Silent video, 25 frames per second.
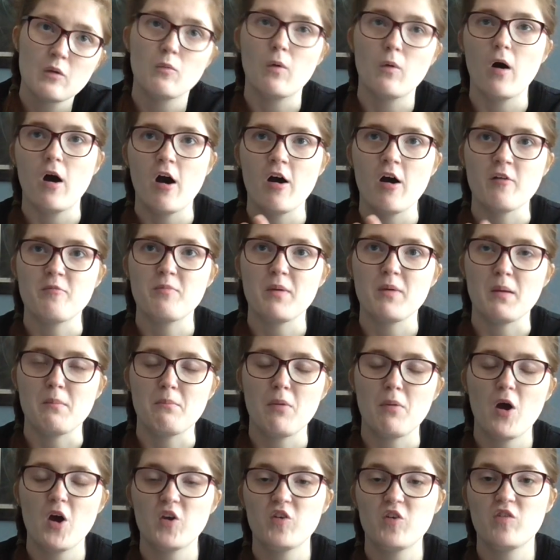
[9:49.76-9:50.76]
well I've
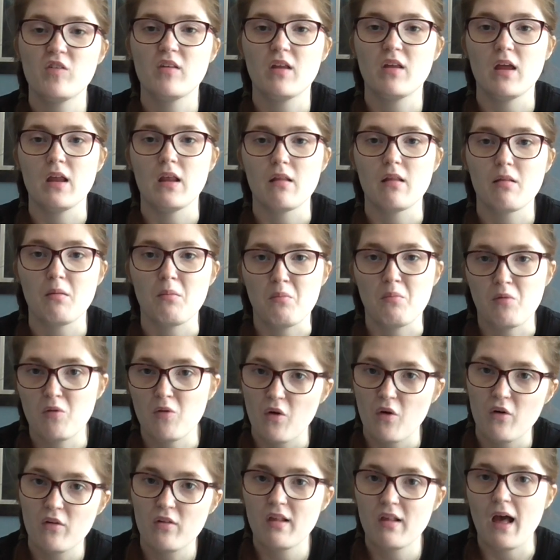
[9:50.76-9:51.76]
been purchasing some
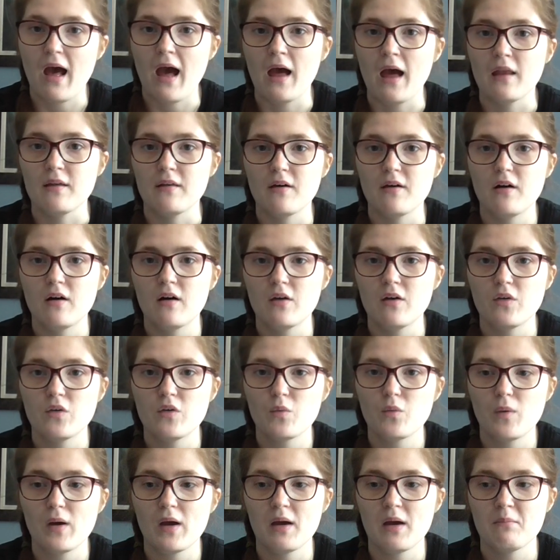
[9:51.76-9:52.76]
socks and
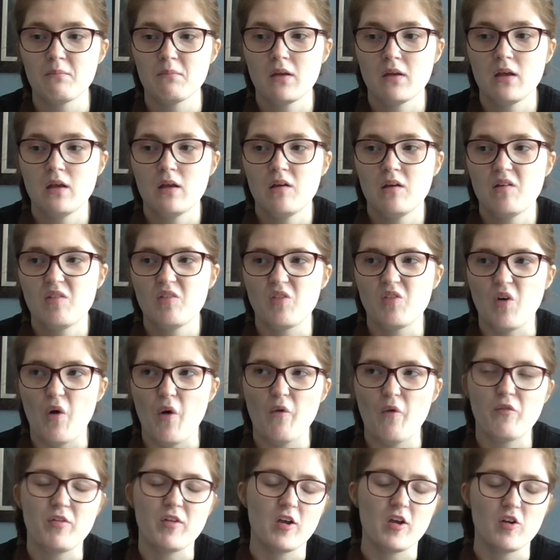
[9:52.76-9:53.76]
underwear so
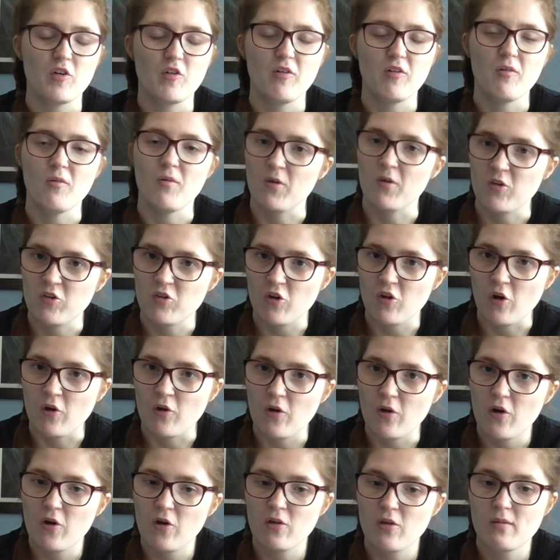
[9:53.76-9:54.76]
obviously I don't really want to show
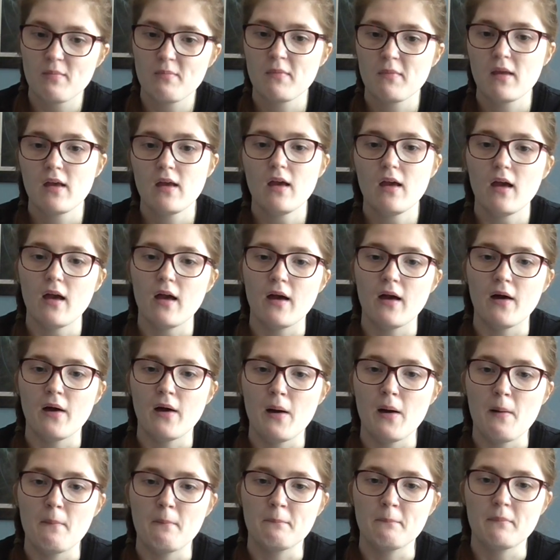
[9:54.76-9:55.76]
those.
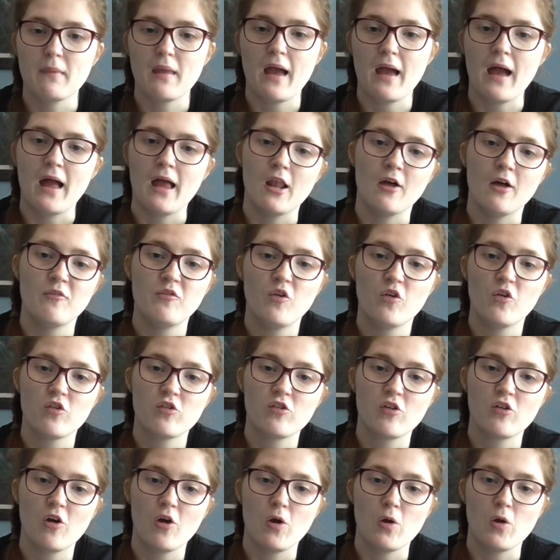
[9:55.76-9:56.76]
Um, and I've
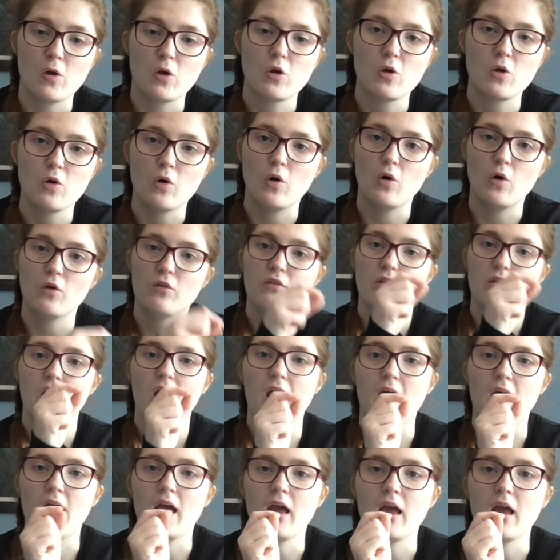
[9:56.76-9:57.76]
also got
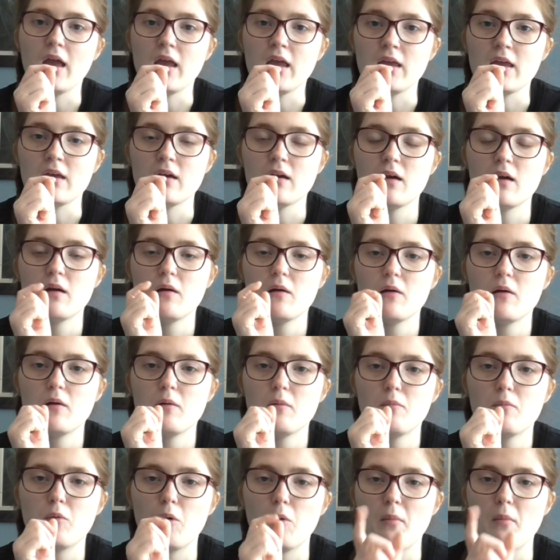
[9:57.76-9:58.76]
a,
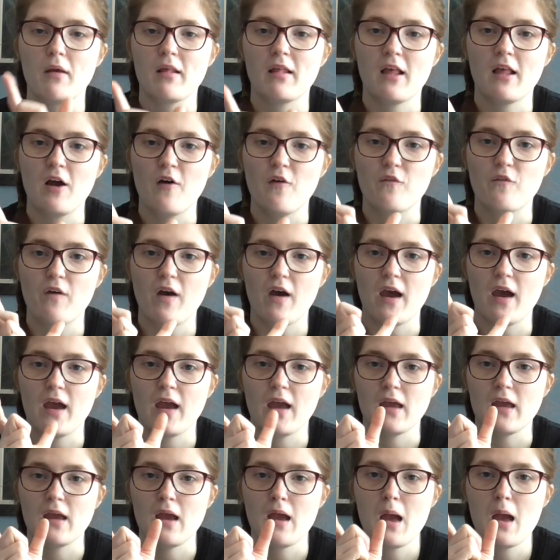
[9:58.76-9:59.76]
bought myself
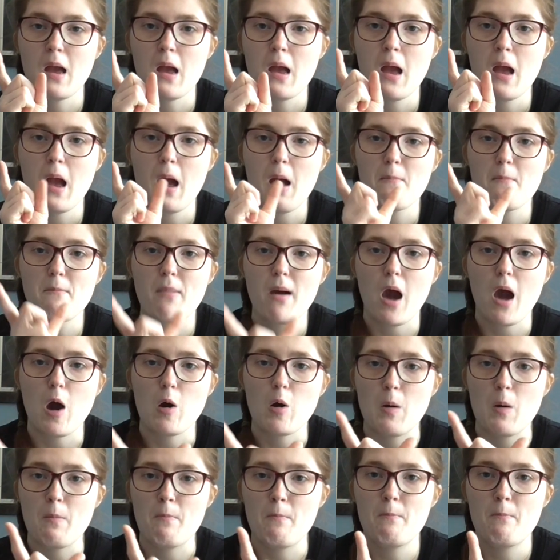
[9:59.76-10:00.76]
a
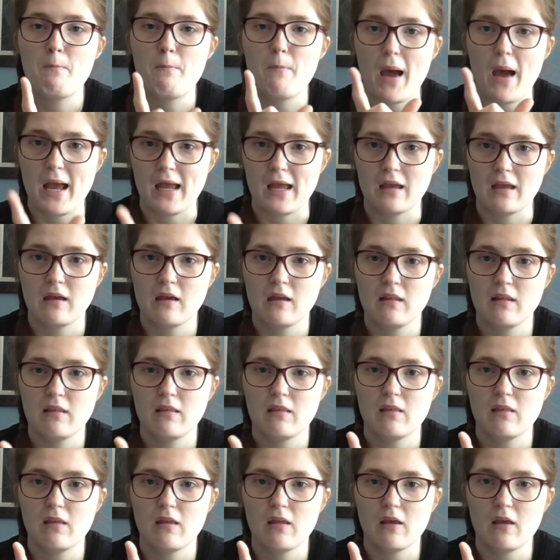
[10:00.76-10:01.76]
power bank
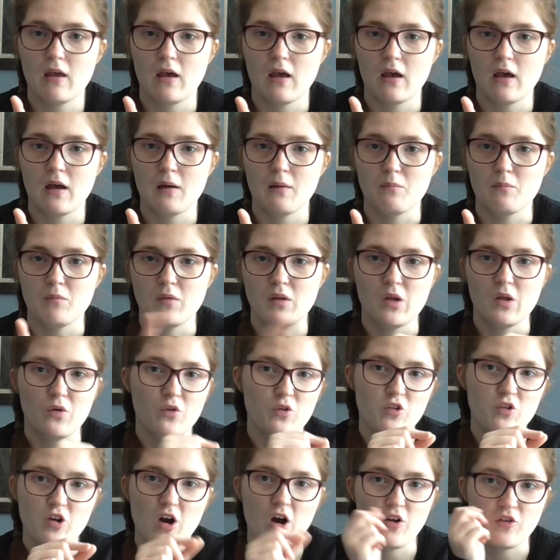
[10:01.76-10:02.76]
um,
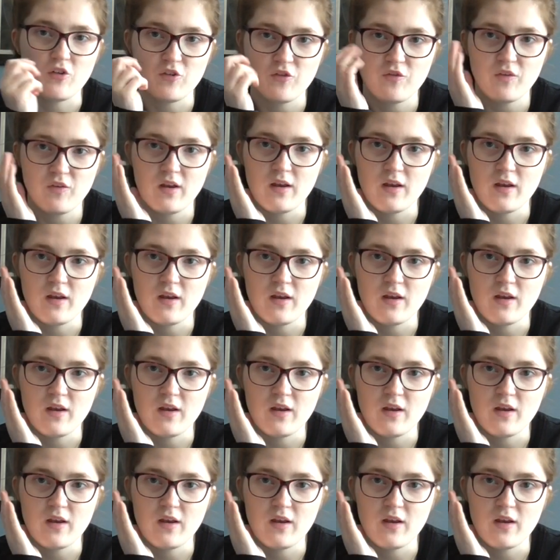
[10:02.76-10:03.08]
little charger